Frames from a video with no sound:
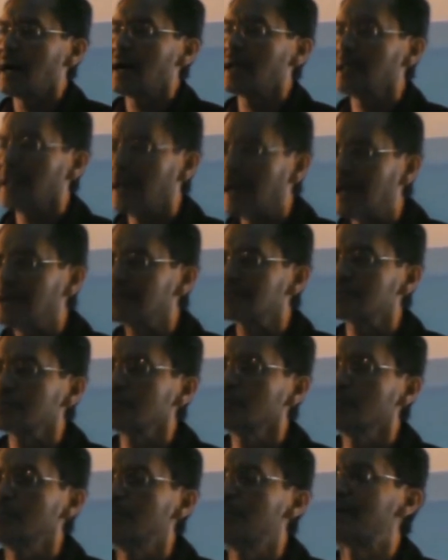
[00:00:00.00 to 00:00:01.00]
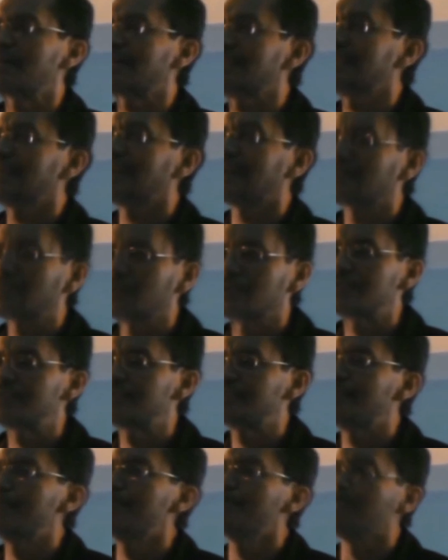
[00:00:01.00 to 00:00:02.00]
Al-Aslu Bari'atu
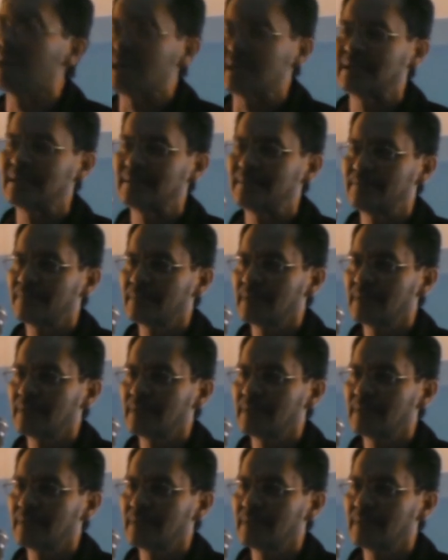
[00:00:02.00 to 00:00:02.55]
Zimma,